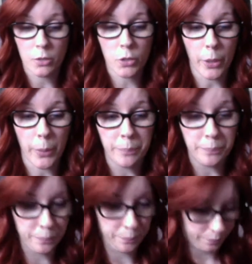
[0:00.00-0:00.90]
So
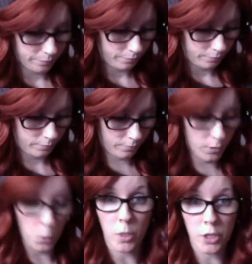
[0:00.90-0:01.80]

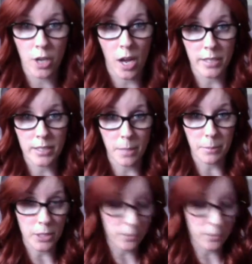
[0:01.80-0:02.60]
WonderCon is coming